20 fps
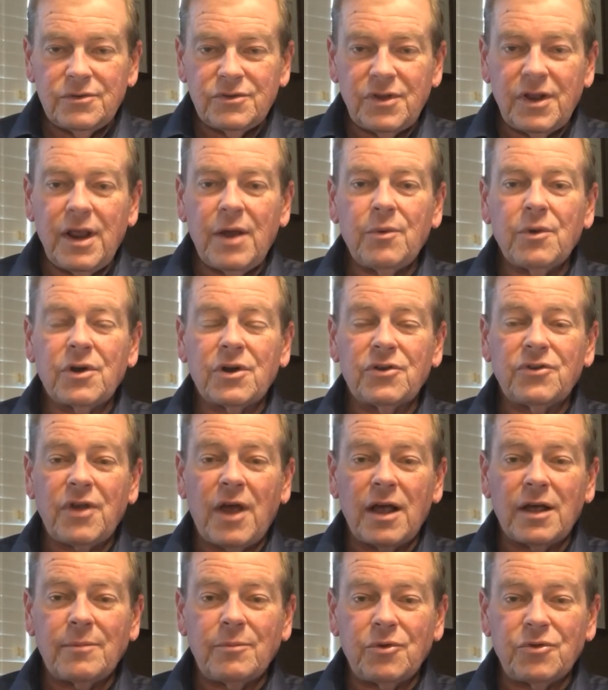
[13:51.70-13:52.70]
Today we're going to
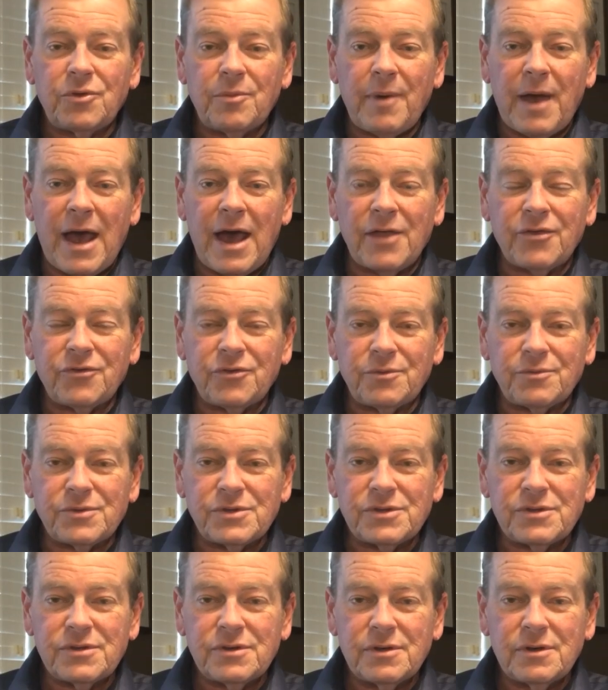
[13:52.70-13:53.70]
talk about the
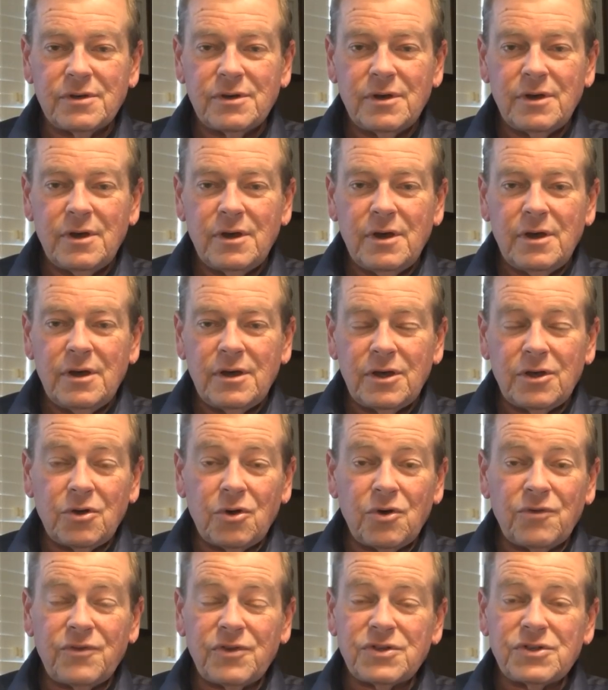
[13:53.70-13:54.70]
bathrooms.
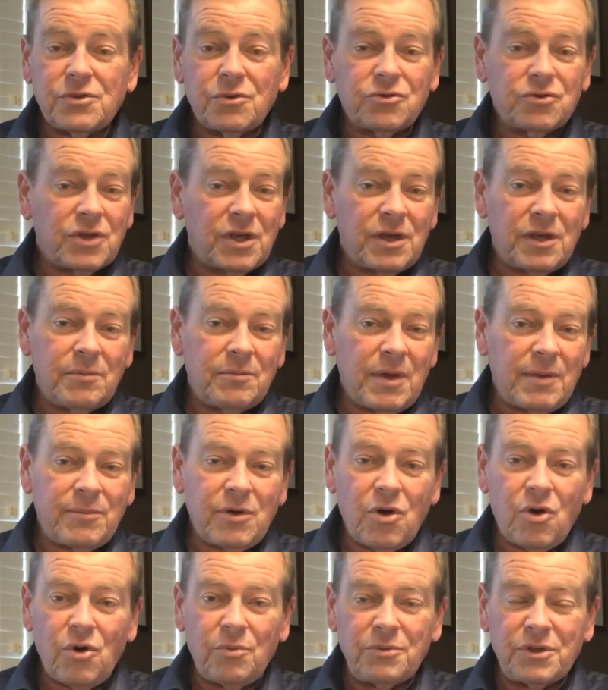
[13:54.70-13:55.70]
If it's only
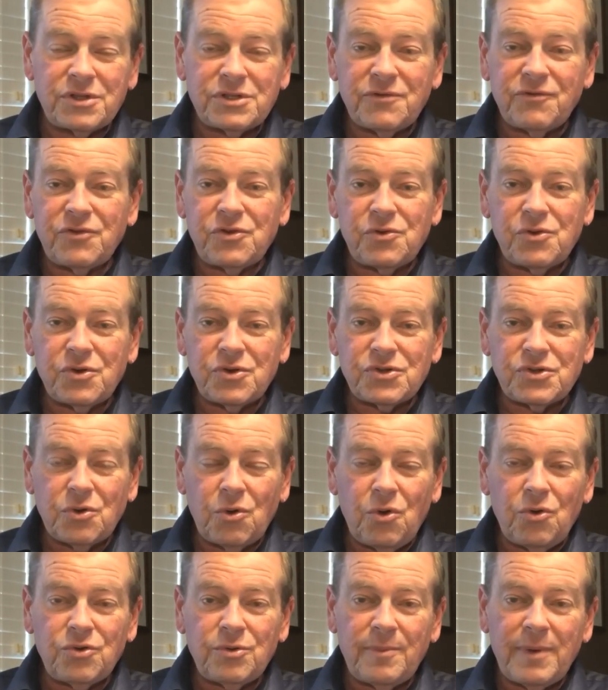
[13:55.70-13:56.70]
maybe a home that's a few years
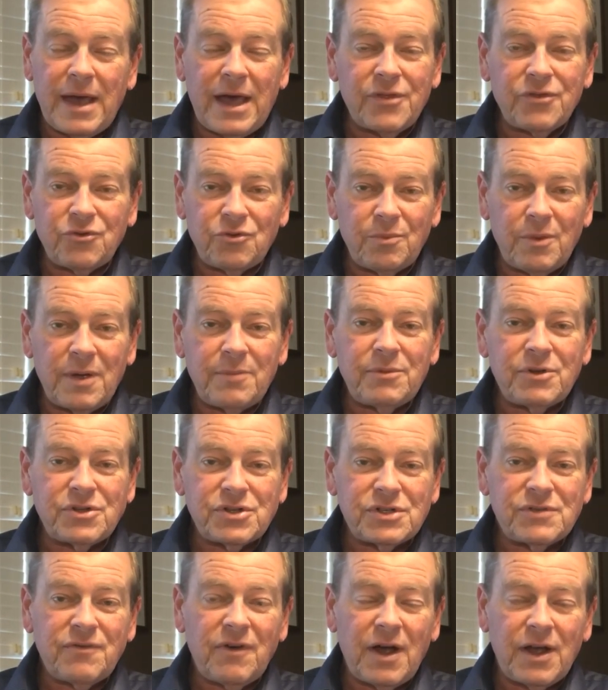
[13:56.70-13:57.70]
old, the bathroom might be
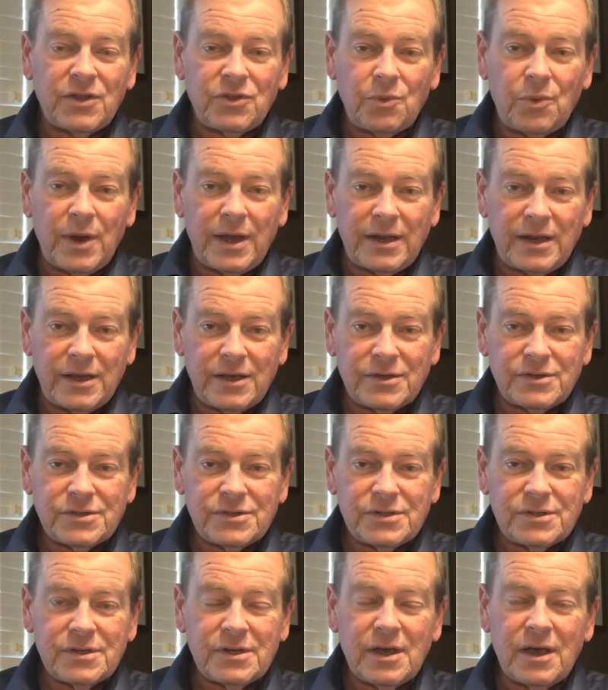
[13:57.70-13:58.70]
just fine the way it
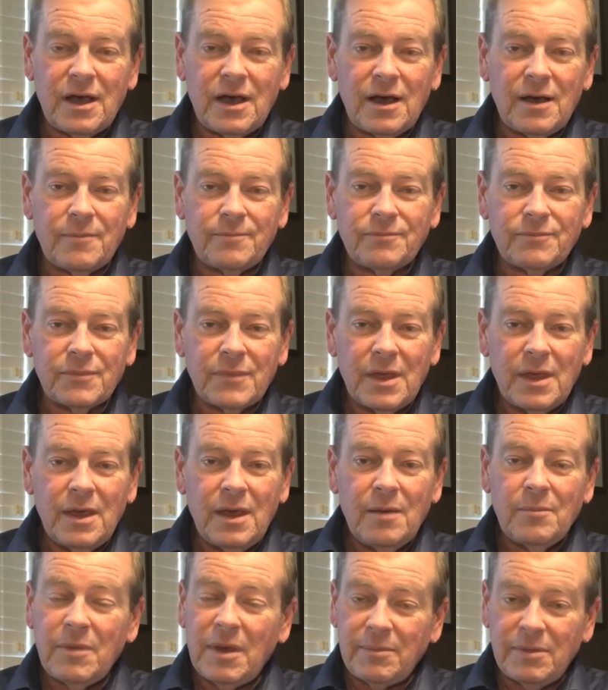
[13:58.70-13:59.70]
is.
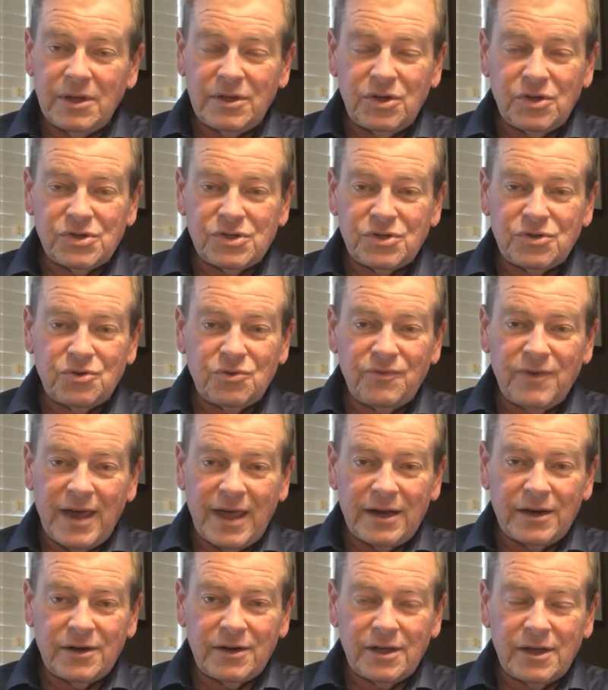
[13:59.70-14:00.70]
Maybe it needs a new
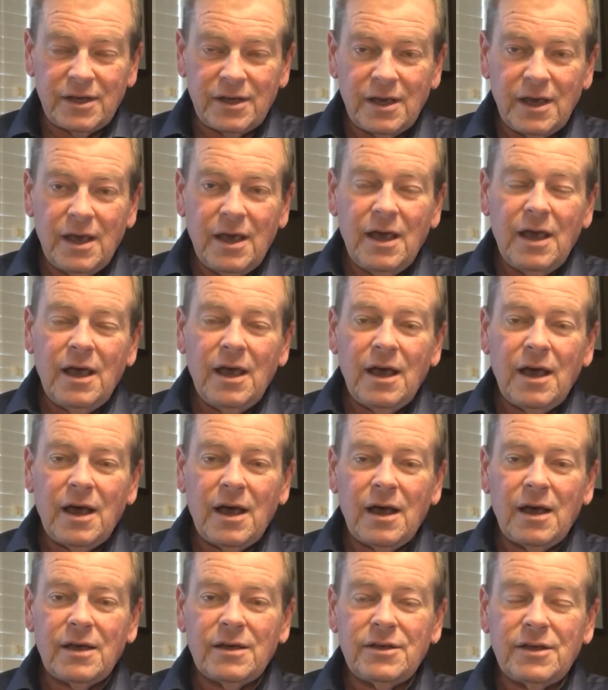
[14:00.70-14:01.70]
vanity.
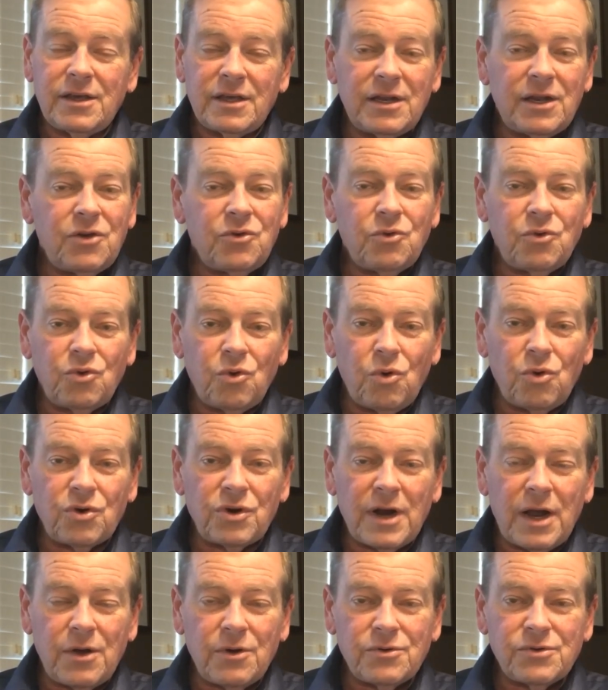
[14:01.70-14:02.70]
You get into an
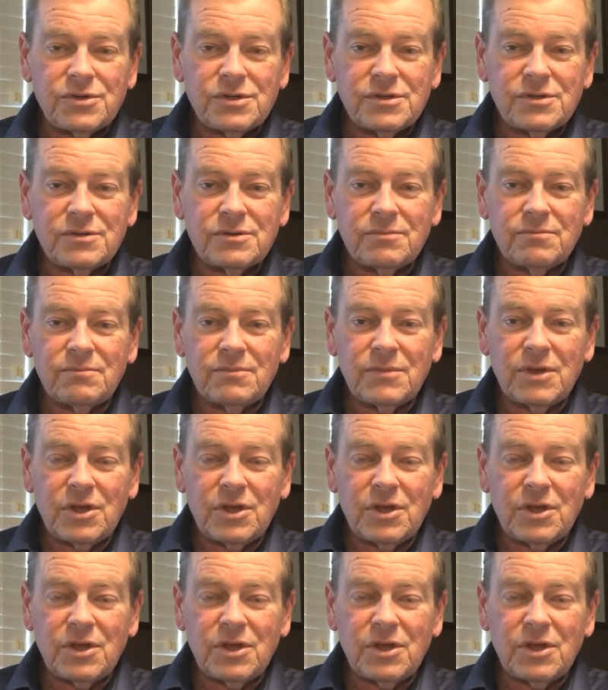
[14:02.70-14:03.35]
older house,